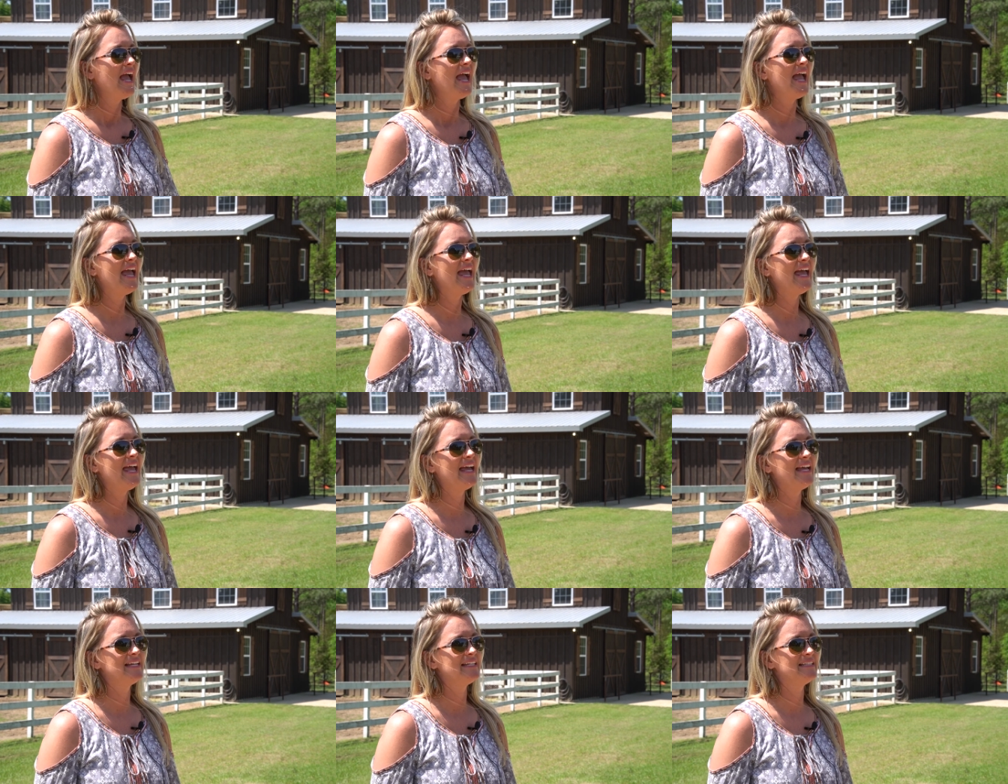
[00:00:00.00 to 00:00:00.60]

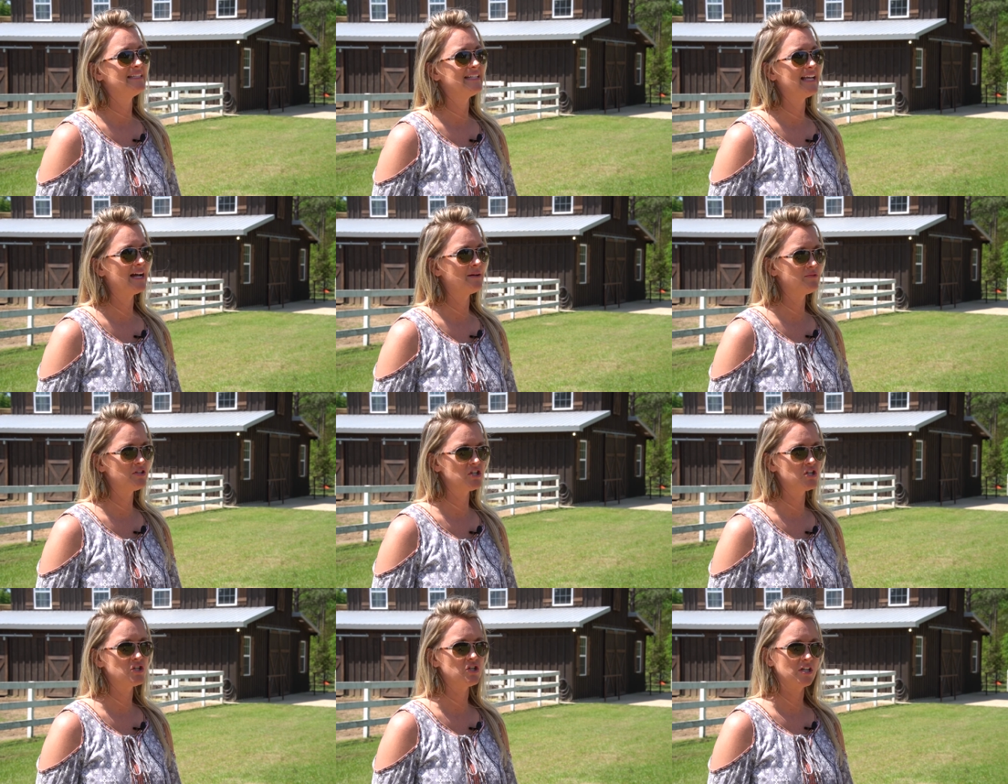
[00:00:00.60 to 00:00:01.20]
And I'm
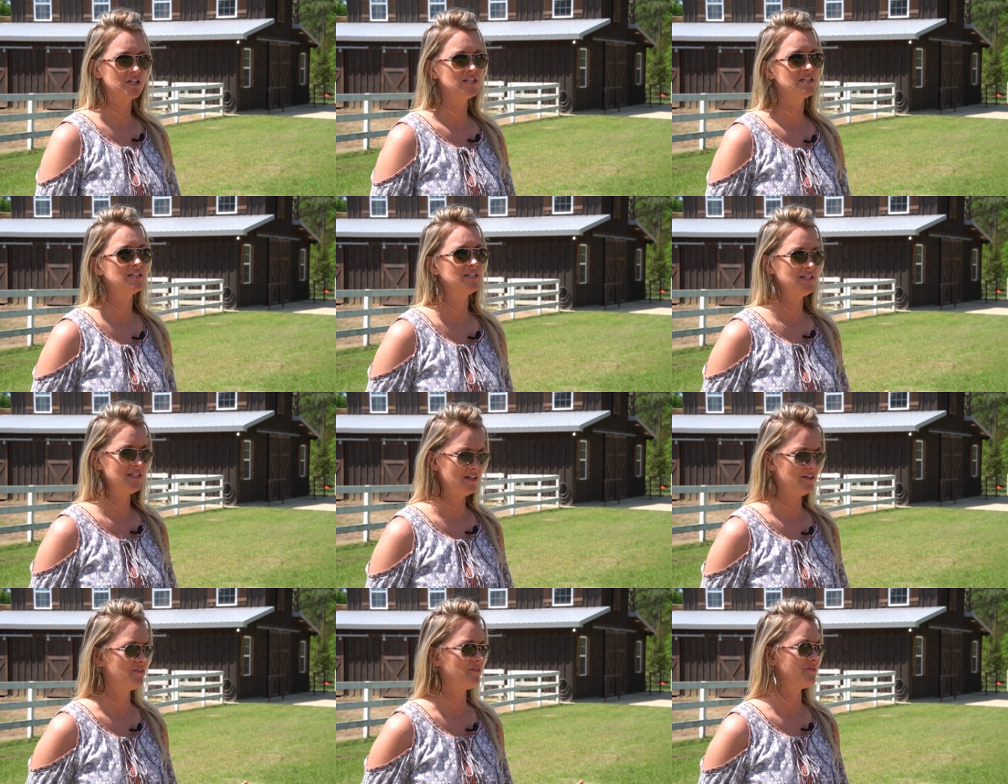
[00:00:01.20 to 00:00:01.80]
just trusting
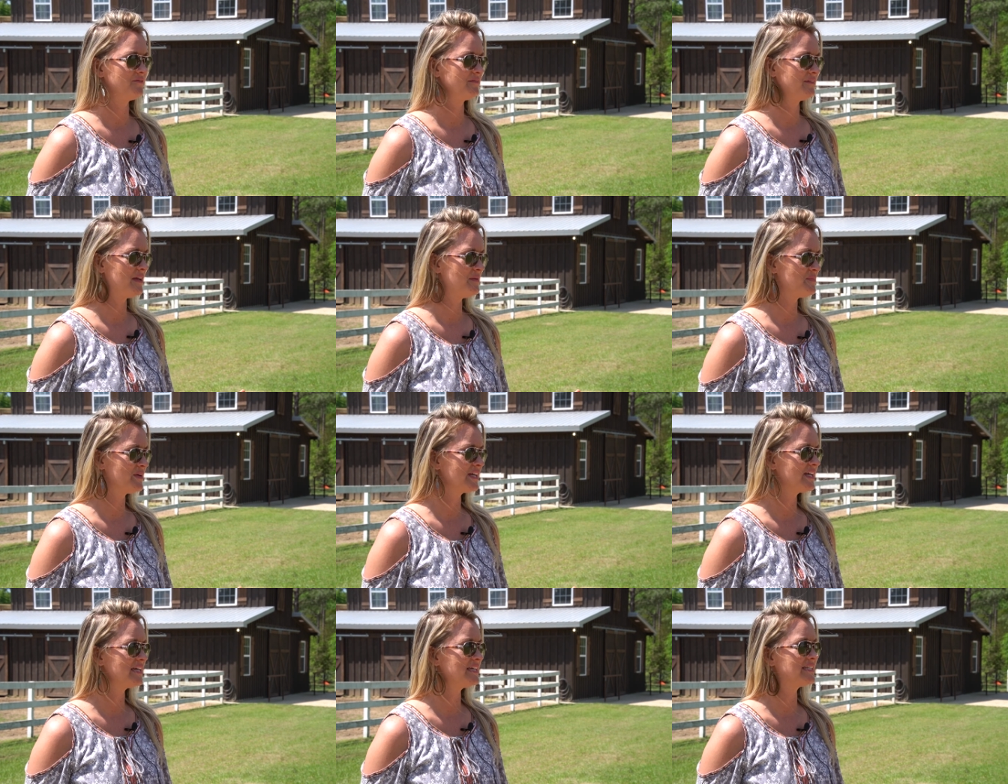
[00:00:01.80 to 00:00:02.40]
you
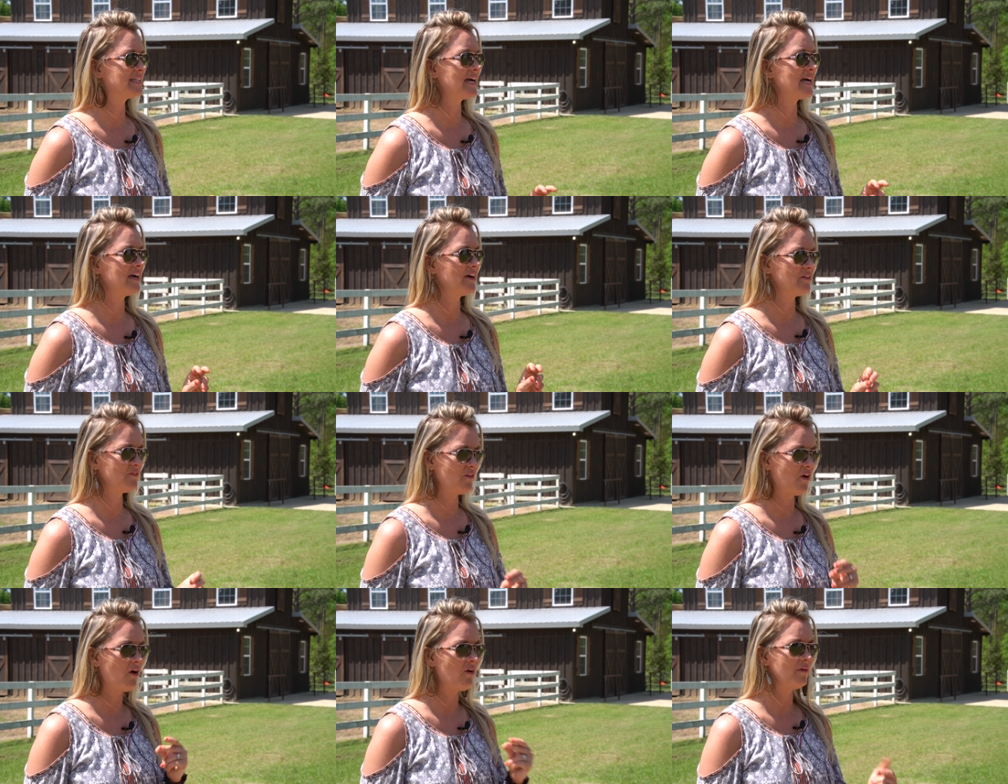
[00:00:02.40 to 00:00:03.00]
because
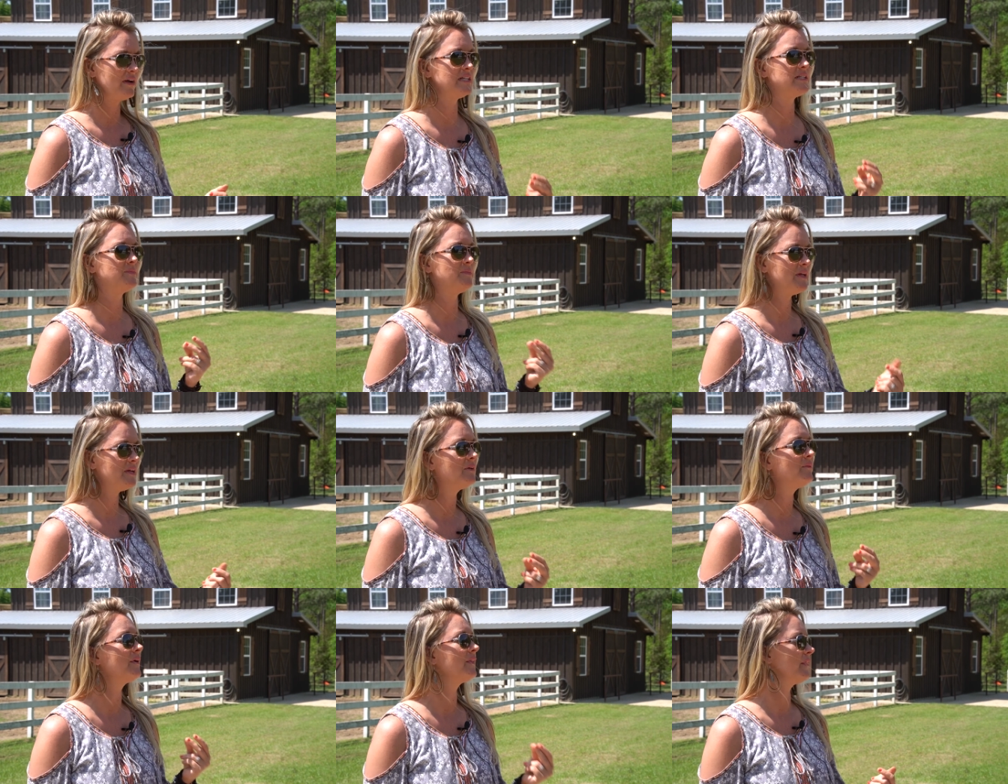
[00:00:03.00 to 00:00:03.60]
I've always
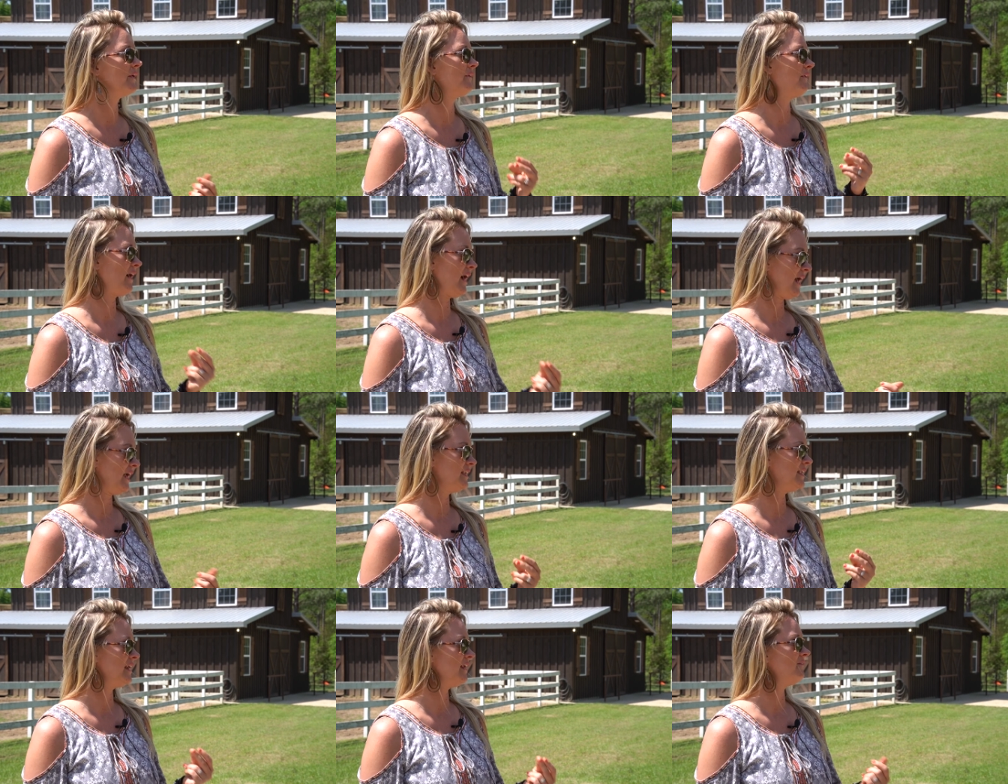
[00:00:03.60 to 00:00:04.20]
been with the
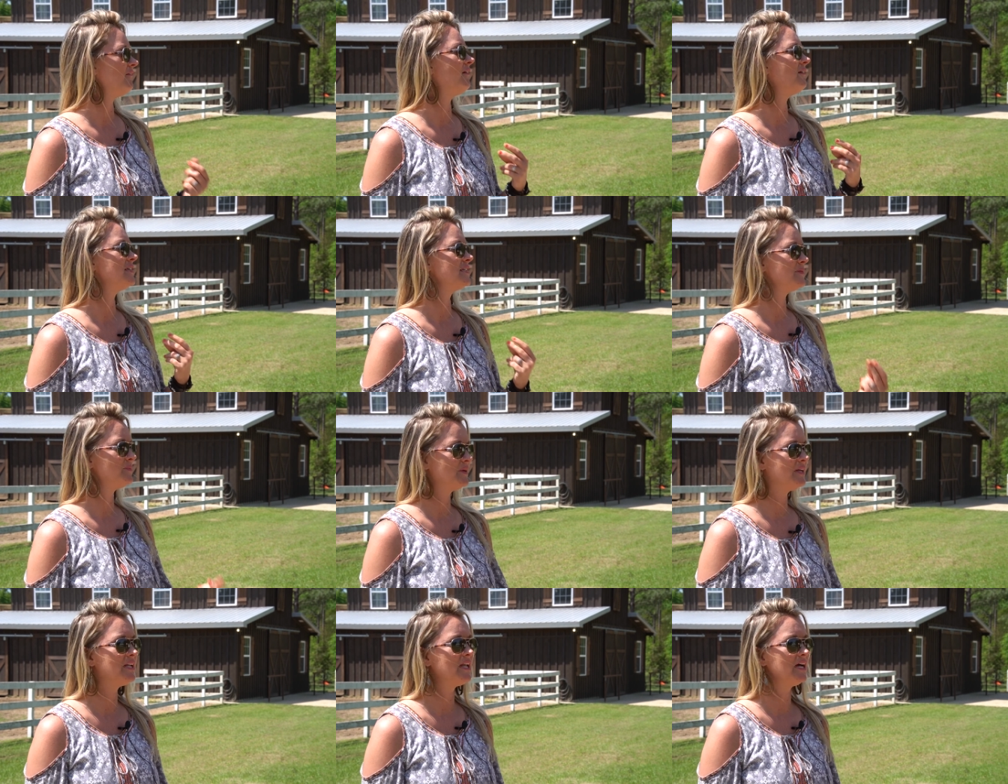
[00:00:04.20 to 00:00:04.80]
grind and I've always been